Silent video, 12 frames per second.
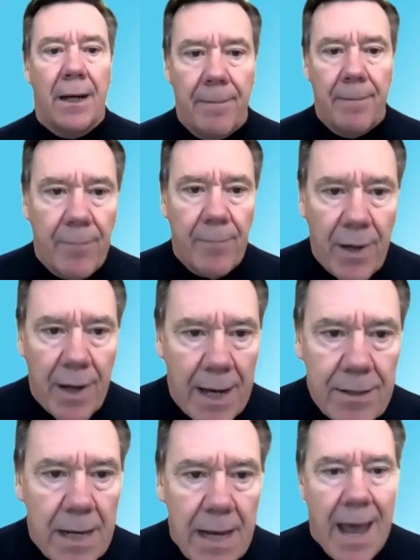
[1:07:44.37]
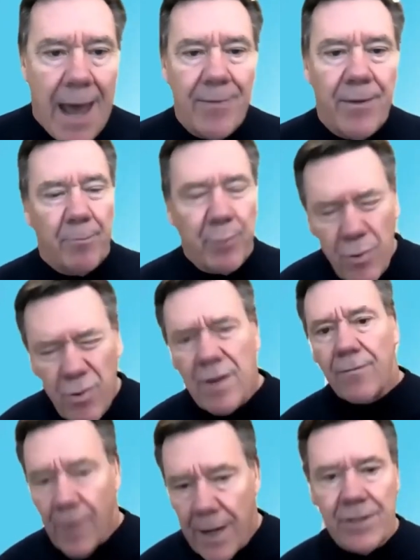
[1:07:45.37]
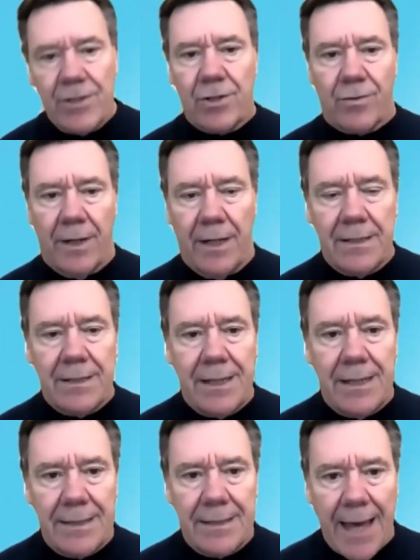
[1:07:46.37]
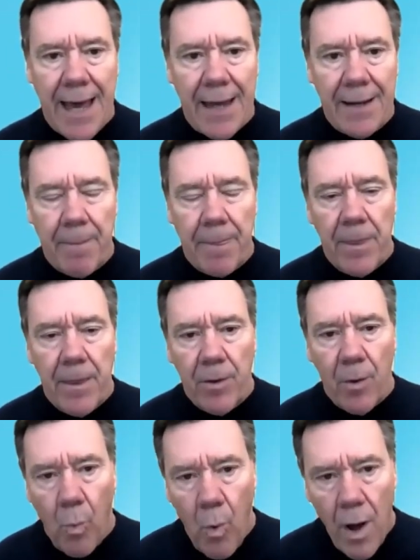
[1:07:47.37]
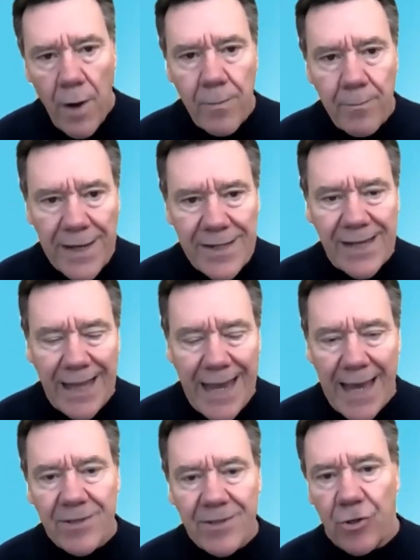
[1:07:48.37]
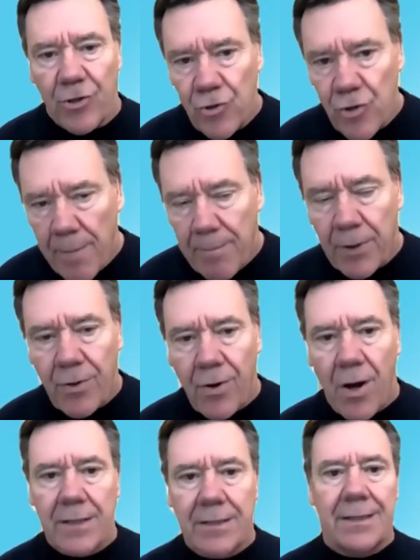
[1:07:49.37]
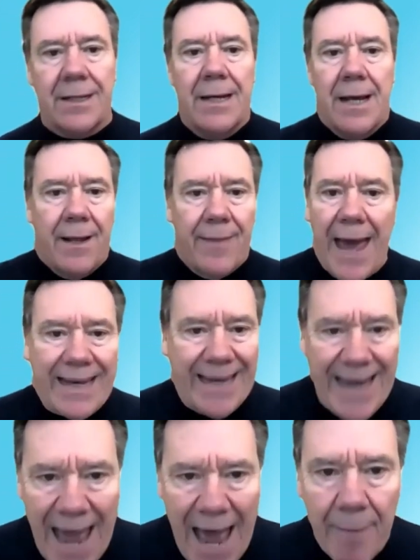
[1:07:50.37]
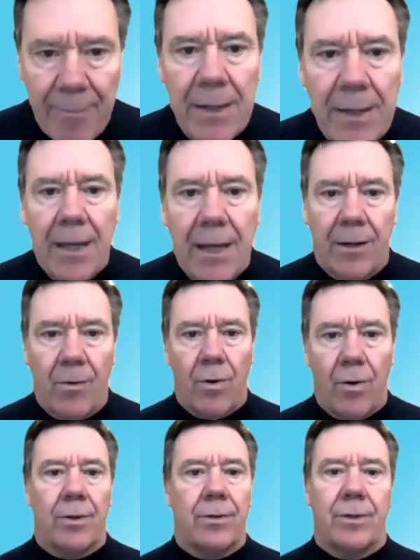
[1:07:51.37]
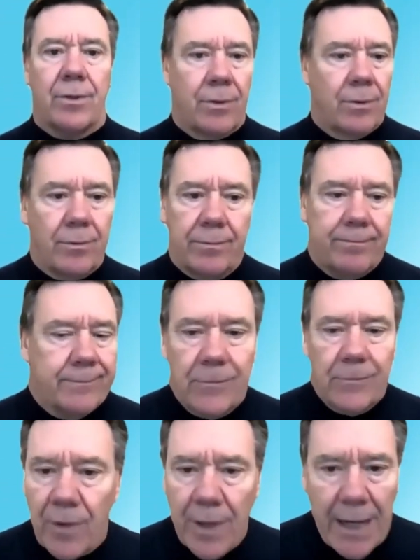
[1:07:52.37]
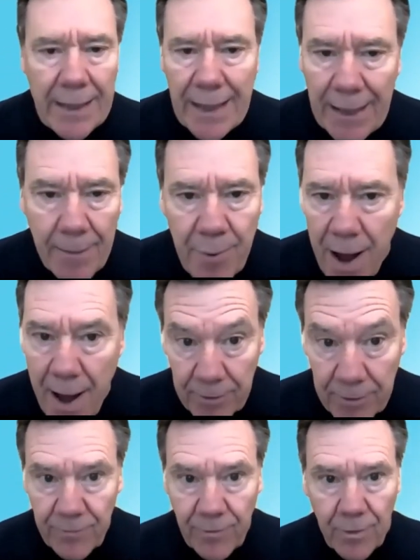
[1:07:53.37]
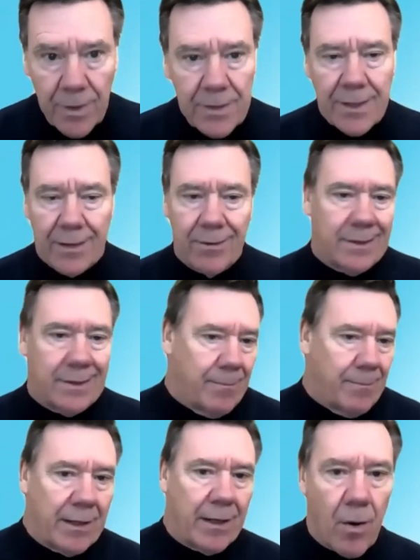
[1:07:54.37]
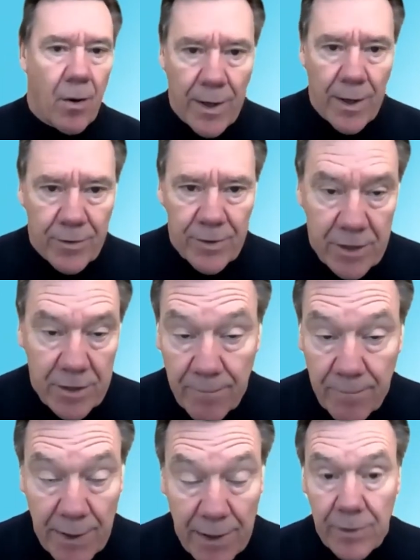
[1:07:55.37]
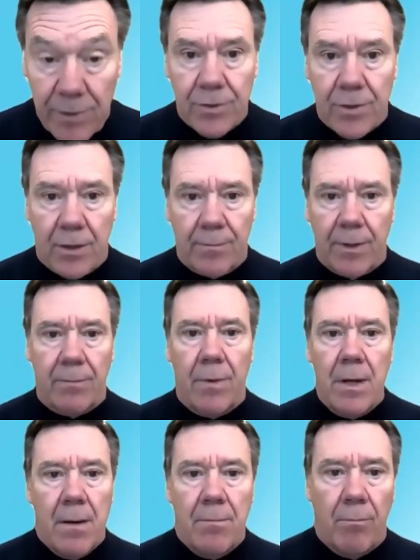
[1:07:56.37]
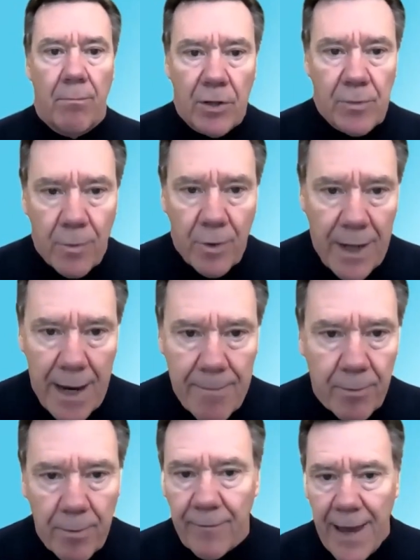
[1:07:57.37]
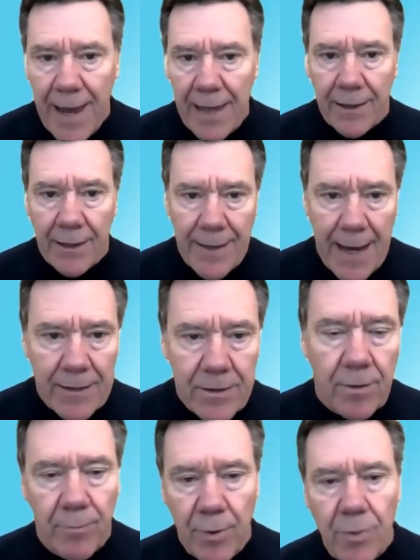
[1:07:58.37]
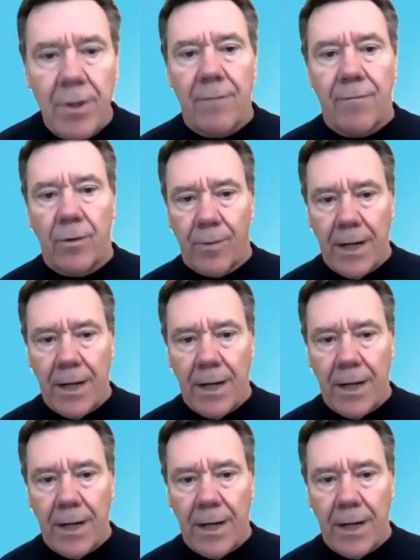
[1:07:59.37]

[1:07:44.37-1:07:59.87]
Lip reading: behind. And the beauty of rain screens is that the water basically has to jump across that gap in order to create any problems for us. And typically our weather resistant barrier is going to be much more capable of handling that. So the beauty of a rain